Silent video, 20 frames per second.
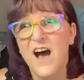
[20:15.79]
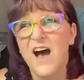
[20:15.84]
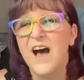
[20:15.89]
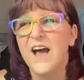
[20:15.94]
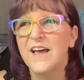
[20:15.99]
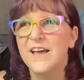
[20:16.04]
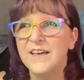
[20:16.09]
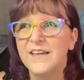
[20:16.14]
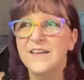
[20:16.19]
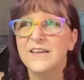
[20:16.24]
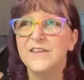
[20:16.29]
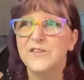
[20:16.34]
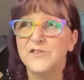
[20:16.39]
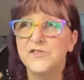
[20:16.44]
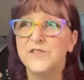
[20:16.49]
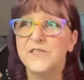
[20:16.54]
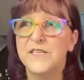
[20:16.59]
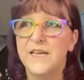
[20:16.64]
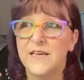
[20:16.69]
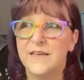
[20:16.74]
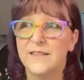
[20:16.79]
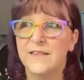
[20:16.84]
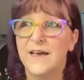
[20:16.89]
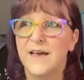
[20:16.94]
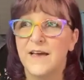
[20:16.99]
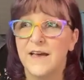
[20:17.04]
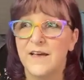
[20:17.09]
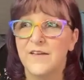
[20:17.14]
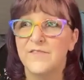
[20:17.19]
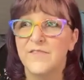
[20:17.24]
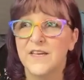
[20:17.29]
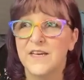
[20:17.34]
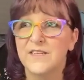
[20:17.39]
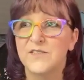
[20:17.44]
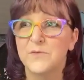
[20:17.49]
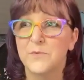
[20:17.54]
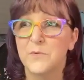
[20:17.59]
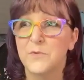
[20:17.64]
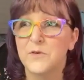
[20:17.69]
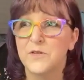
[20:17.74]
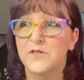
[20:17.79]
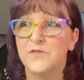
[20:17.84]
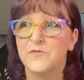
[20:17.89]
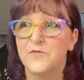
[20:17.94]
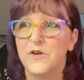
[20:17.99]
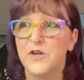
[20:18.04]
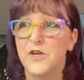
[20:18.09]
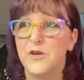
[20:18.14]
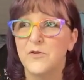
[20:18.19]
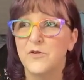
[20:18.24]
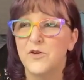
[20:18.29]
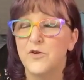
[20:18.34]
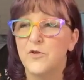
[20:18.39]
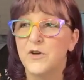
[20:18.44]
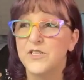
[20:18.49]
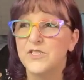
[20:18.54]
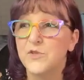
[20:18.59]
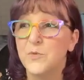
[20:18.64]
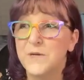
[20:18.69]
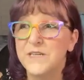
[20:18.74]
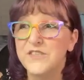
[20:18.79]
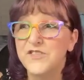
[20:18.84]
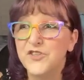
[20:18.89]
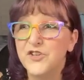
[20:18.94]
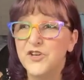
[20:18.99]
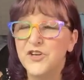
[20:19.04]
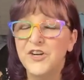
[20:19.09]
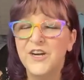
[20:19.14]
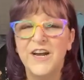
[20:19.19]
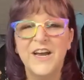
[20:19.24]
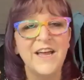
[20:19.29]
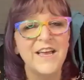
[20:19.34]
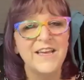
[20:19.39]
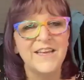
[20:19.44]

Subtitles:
I can understand that if that's what works for you. You're a twister.